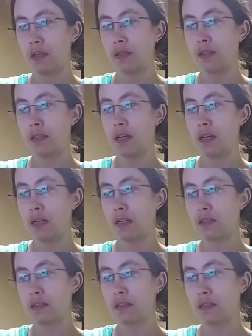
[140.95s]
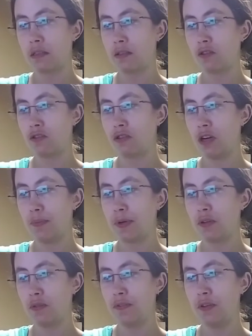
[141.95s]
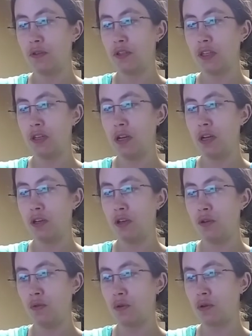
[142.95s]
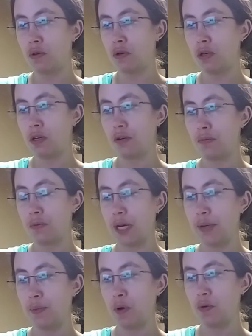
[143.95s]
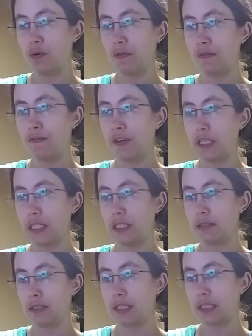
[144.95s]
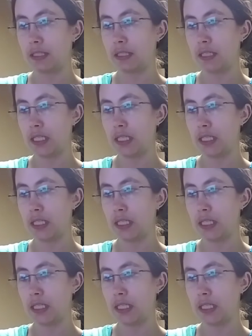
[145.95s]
says Tropical Fusion Unicorn Rainbow Fizz.